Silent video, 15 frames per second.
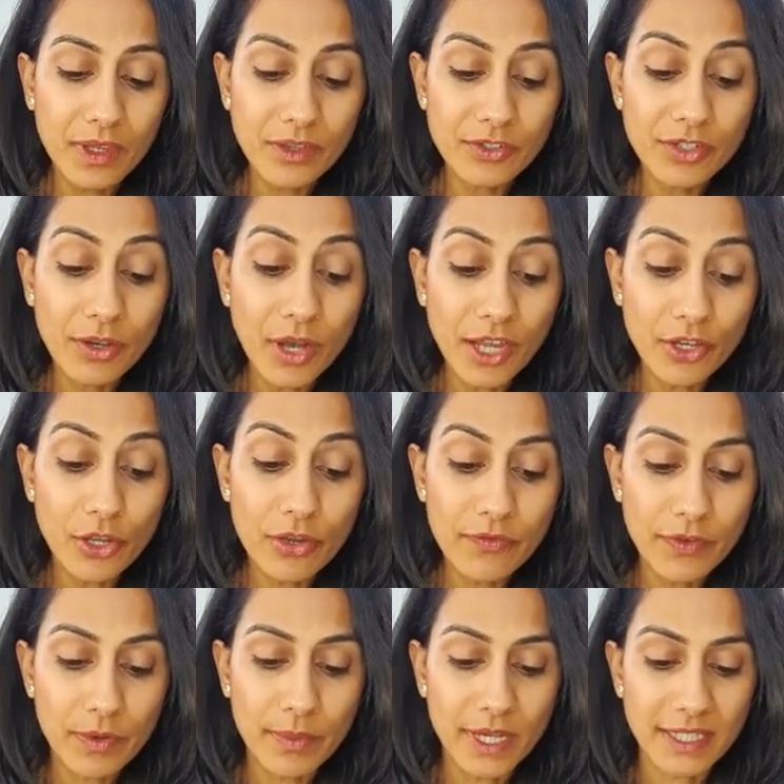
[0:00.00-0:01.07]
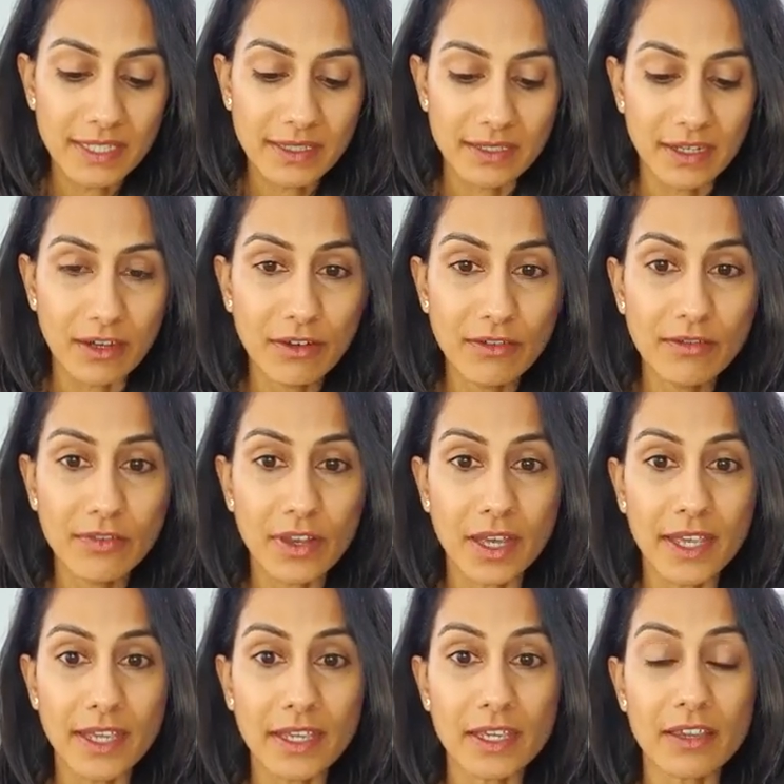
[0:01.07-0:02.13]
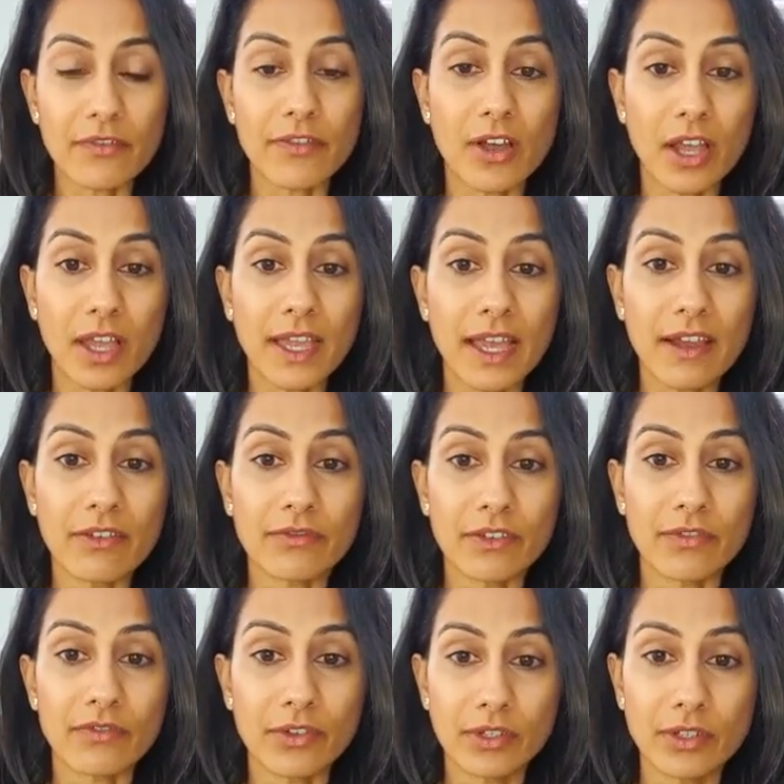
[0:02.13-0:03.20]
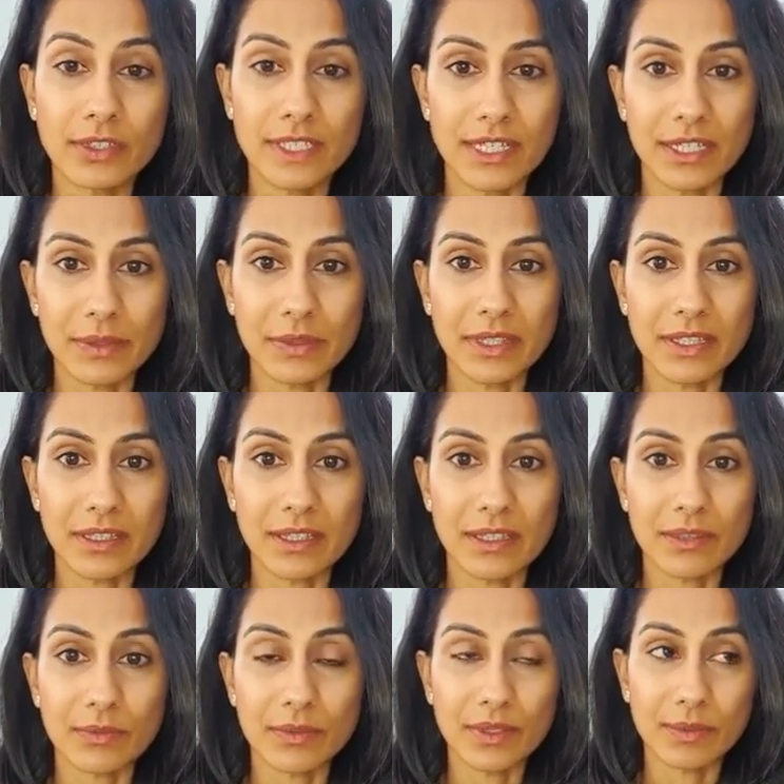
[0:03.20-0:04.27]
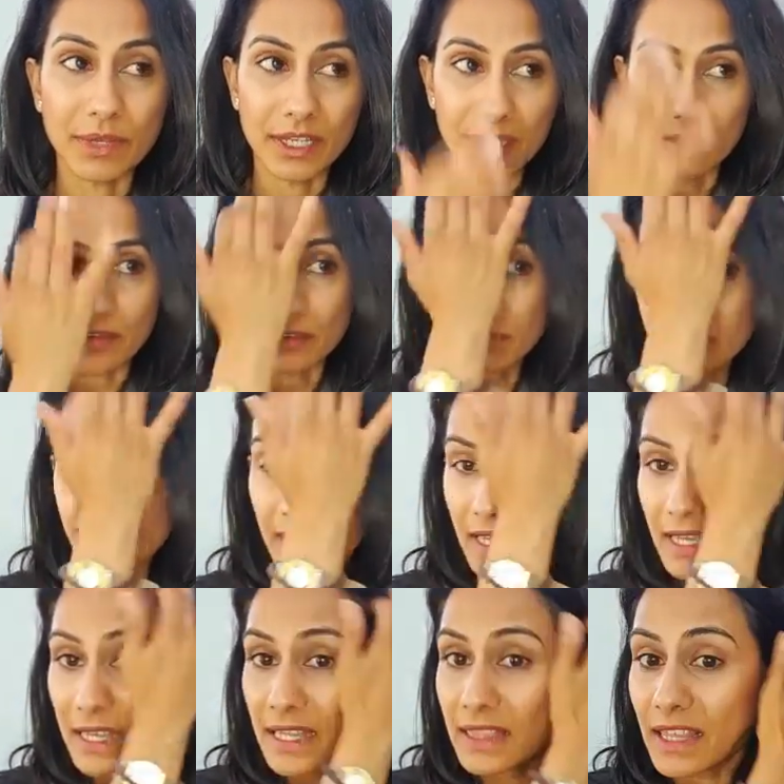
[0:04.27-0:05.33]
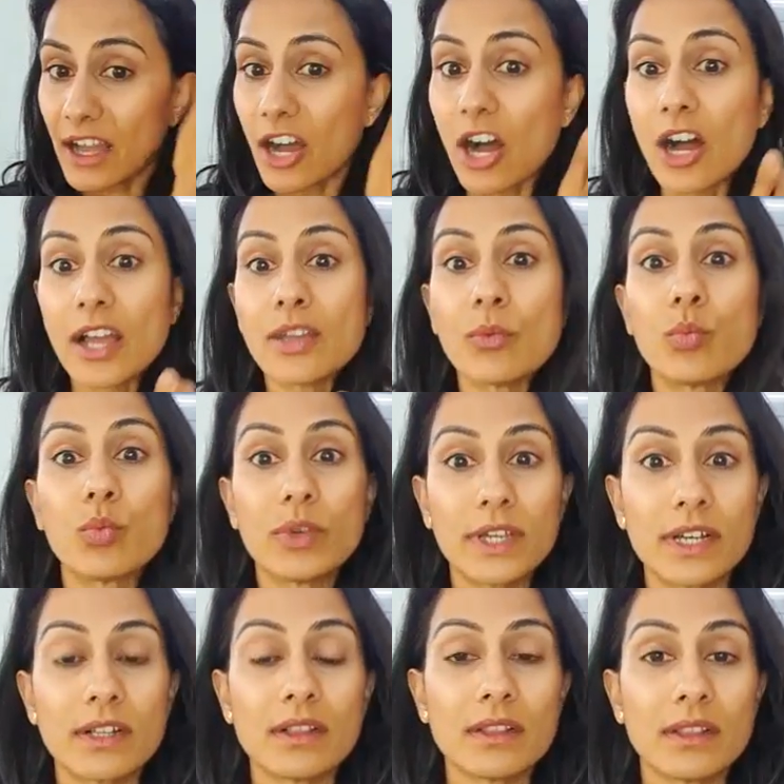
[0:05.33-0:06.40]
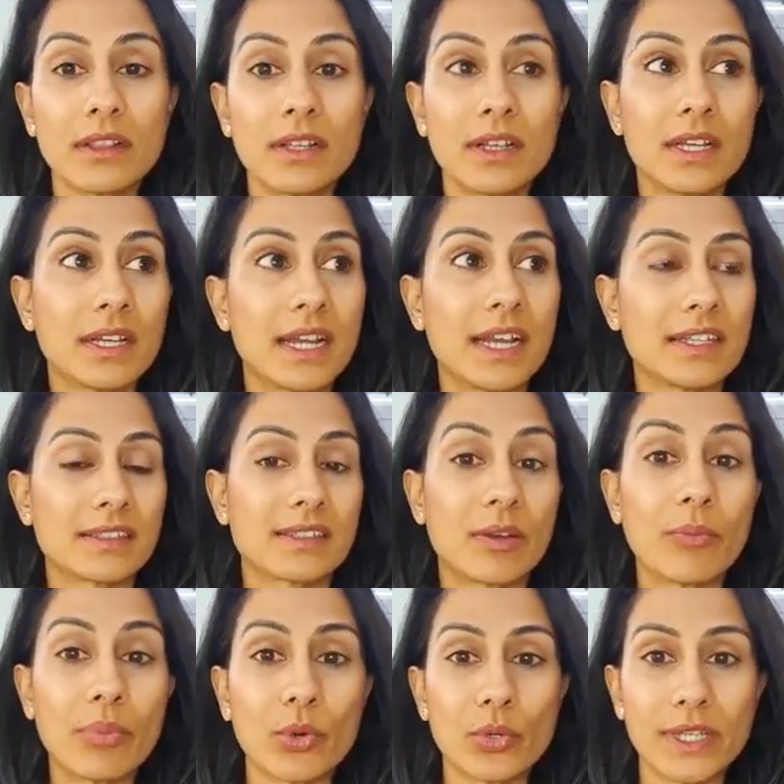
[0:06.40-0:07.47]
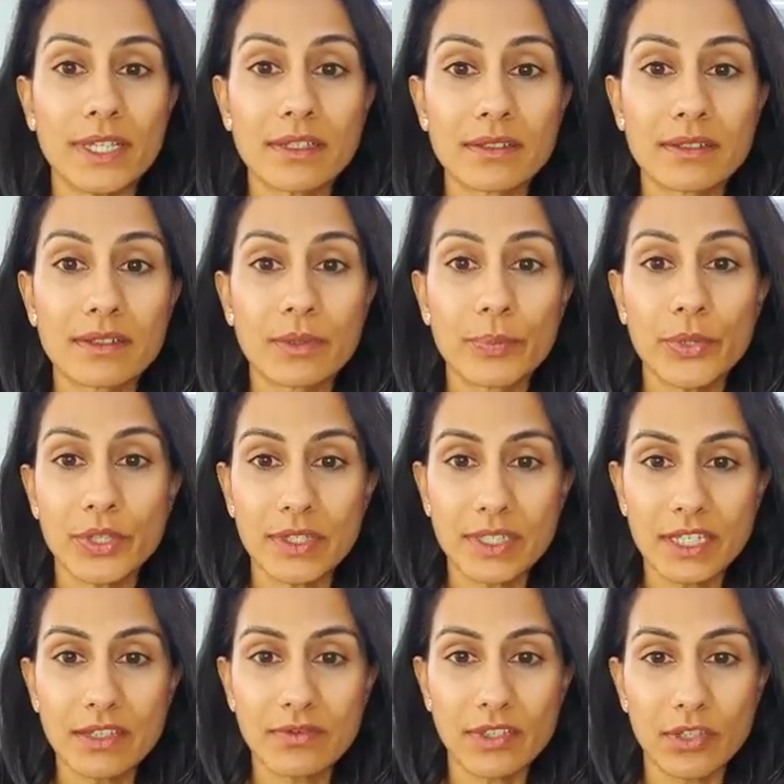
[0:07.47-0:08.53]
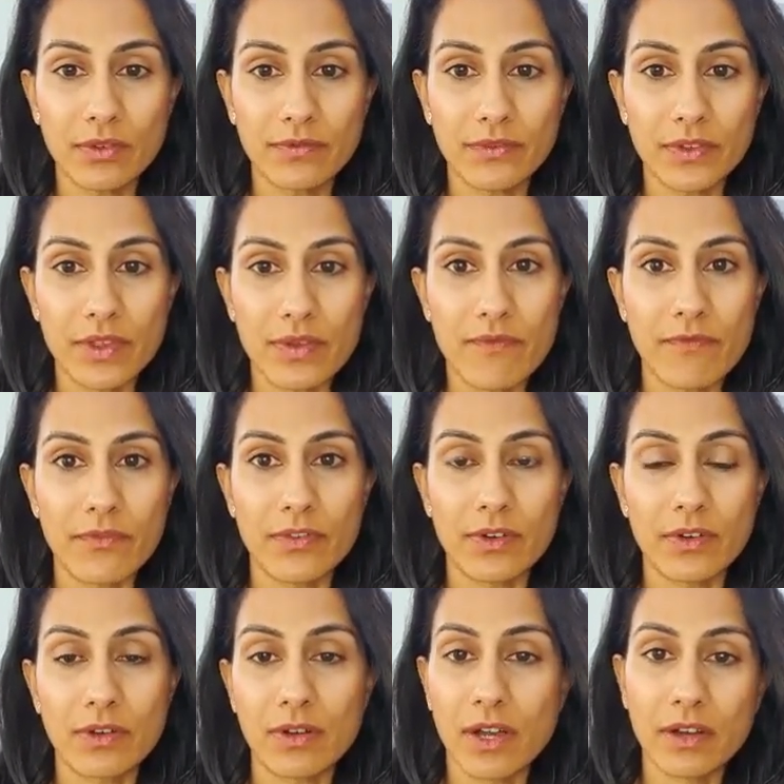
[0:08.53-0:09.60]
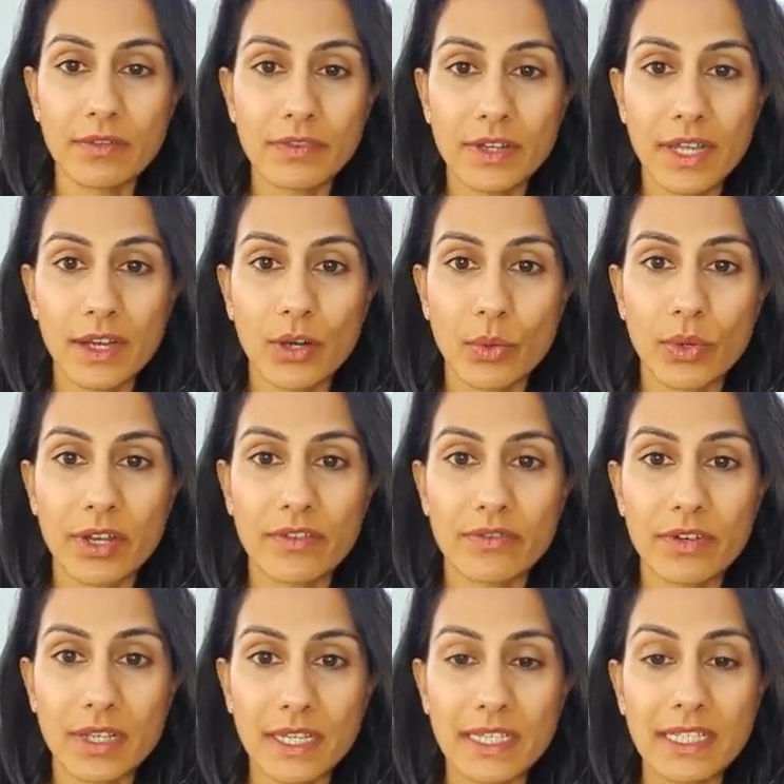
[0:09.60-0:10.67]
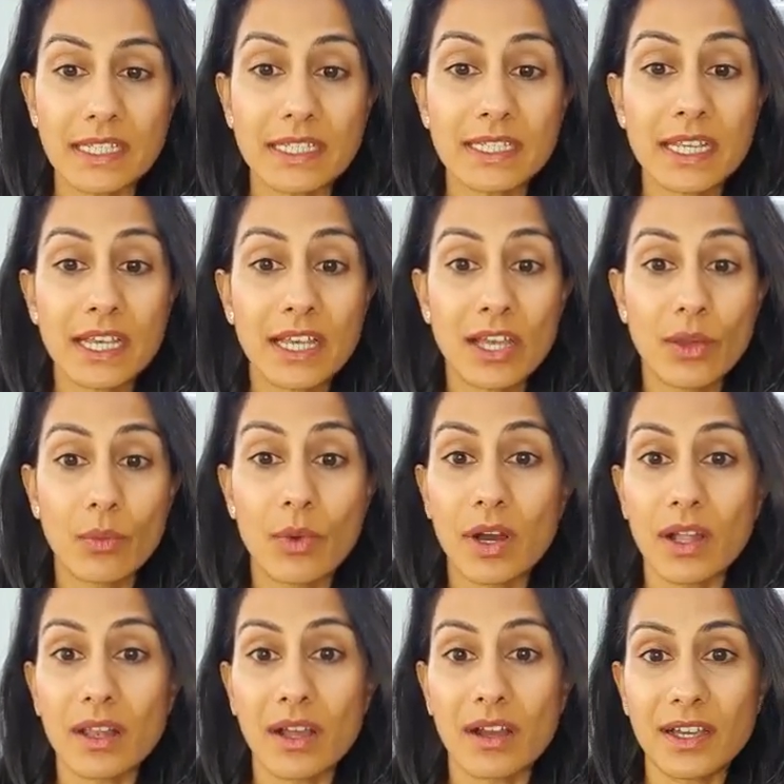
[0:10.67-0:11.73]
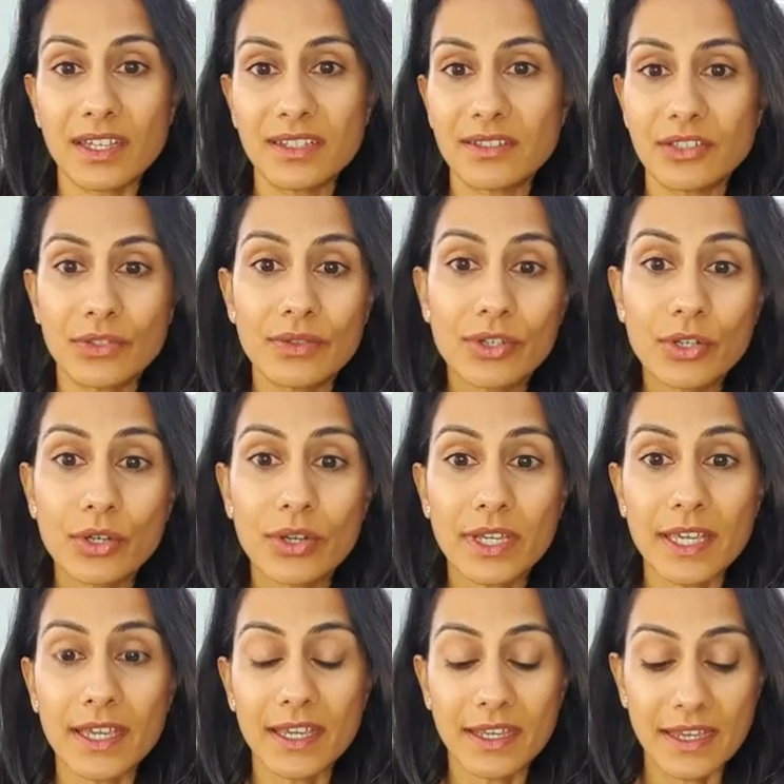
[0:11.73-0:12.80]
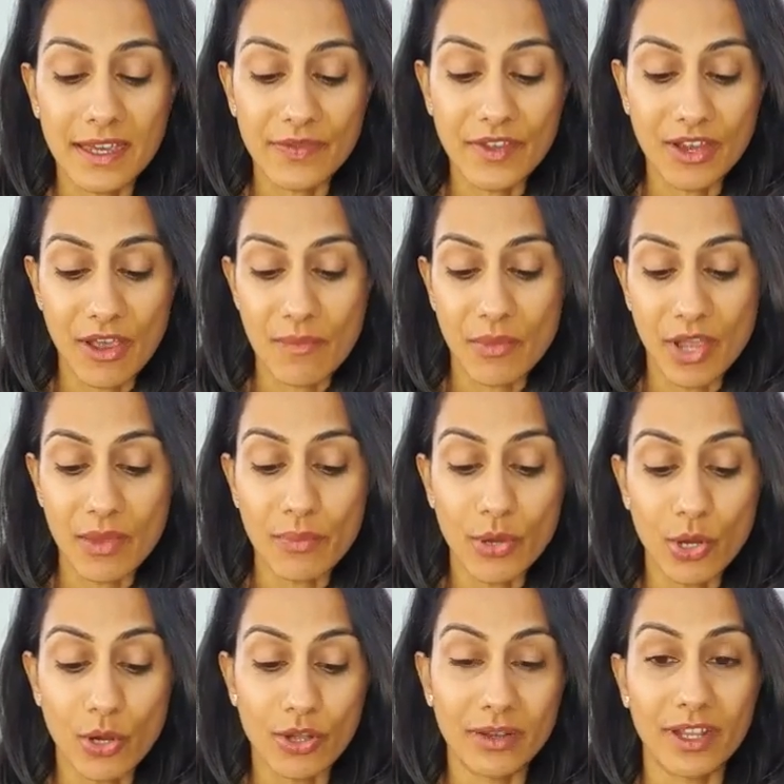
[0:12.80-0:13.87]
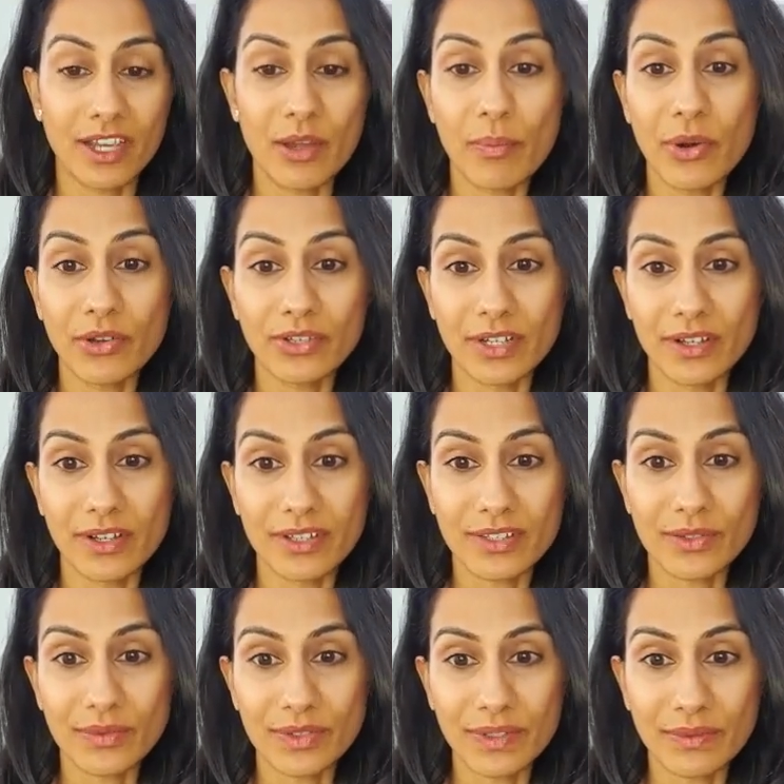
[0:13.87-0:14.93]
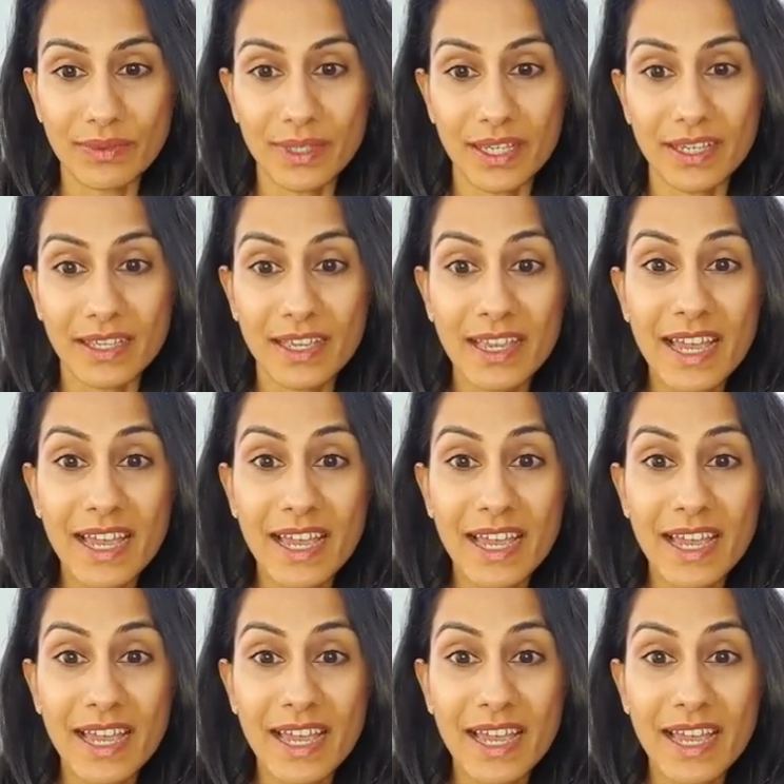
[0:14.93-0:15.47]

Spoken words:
So I know for myself, like if I have a full-on day with my girls, that I will at some point put the TV on for them for half an hour, whatever it is, while I do the cooking, and then I might put on like a podcast or something.